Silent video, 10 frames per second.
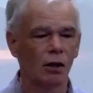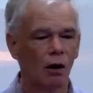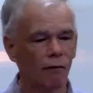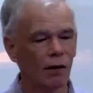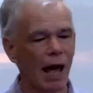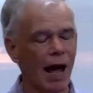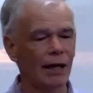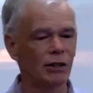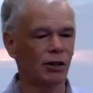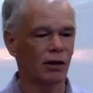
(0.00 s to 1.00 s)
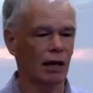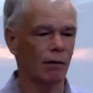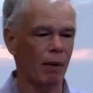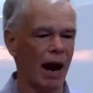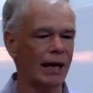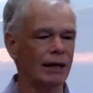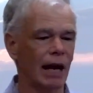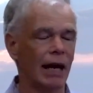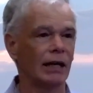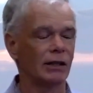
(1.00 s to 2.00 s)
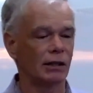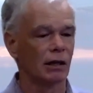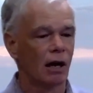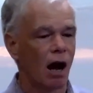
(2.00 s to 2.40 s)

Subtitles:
of large thick pancakes,